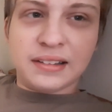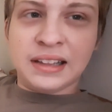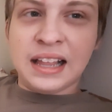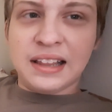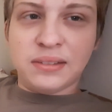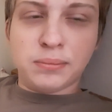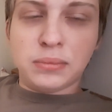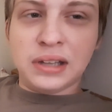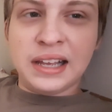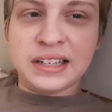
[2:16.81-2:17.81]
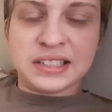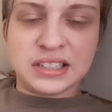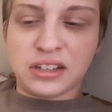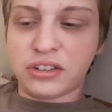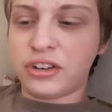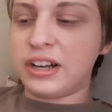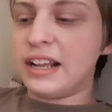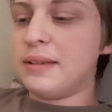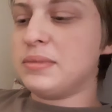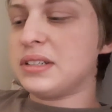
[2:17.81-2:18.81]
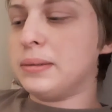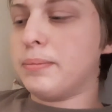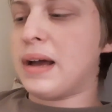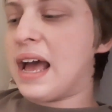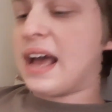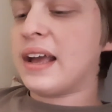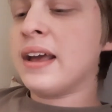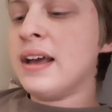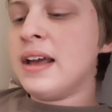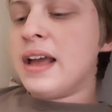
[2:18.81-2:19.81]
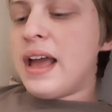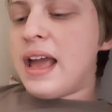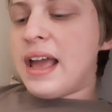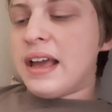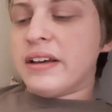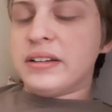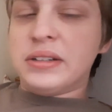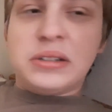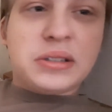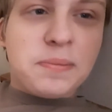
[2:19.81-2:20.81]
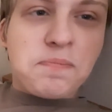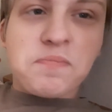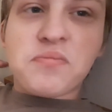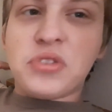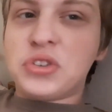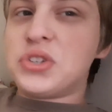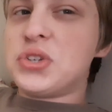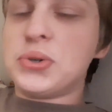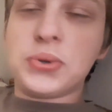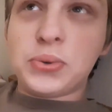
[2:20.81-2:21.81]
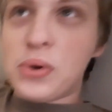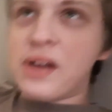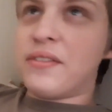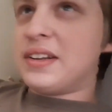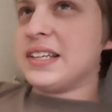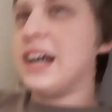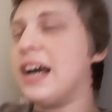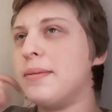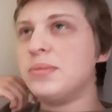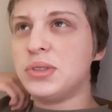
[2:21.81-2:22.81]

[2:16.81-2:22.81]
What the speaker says: latest Hunger Games come back, and there's two every time.